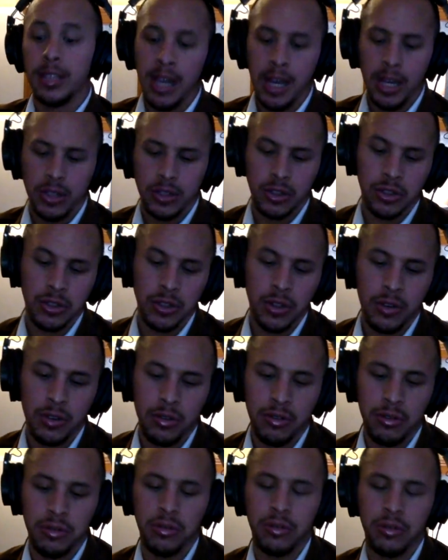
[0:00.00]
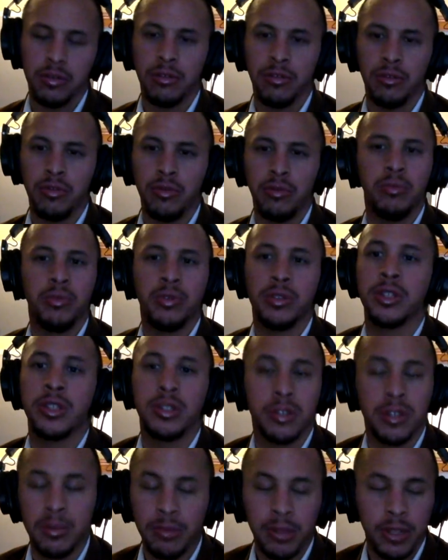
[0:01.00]
Yeah, so
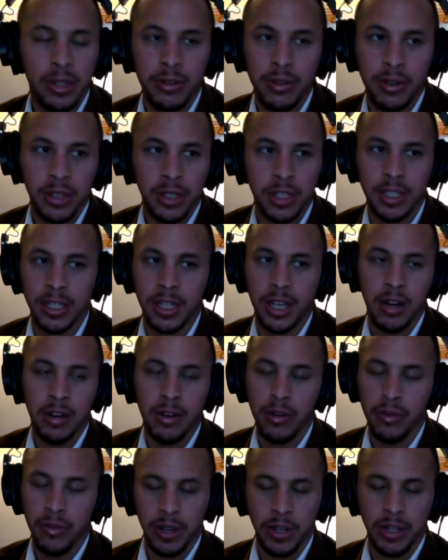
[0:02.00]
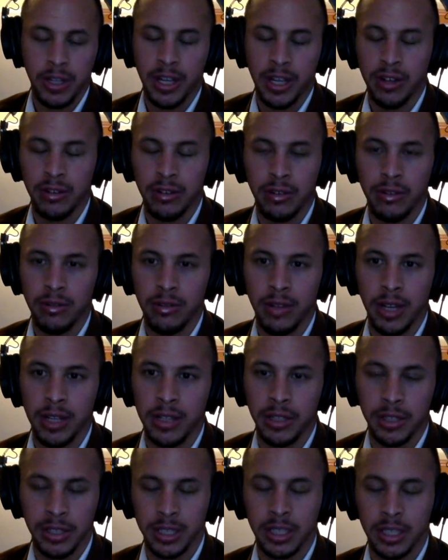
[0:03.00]
simply you could just get a novena candle
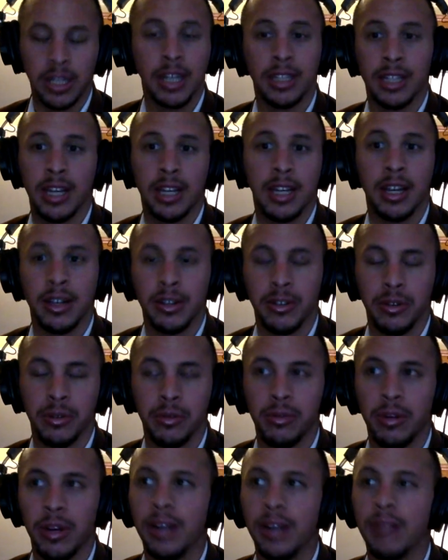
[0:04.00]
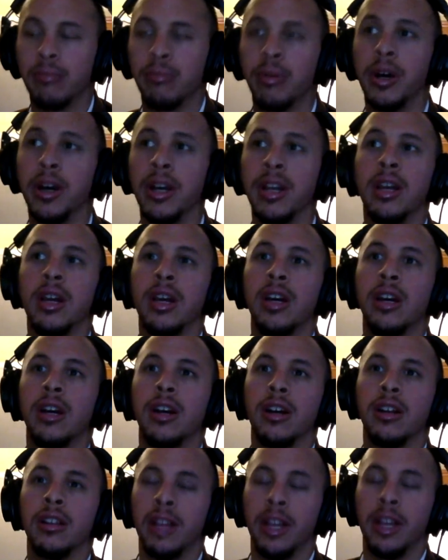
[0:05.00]
and just light that candle, right? But
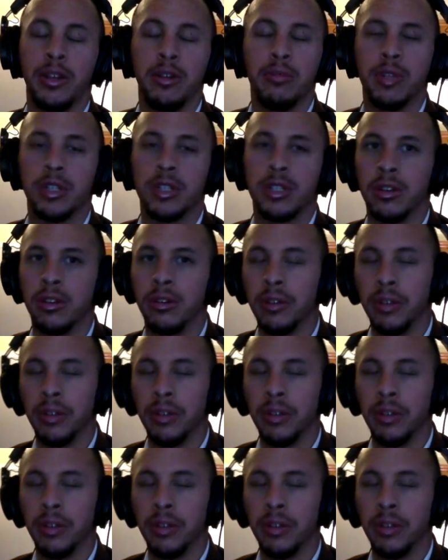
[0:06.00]
like you mentioned